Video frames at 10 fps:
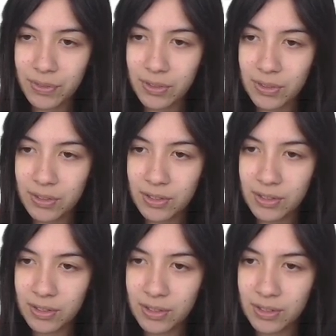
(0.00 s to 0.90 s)

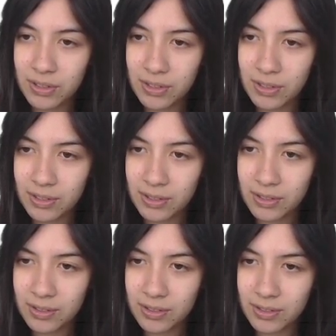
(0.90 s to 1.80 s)
Nobody speaks.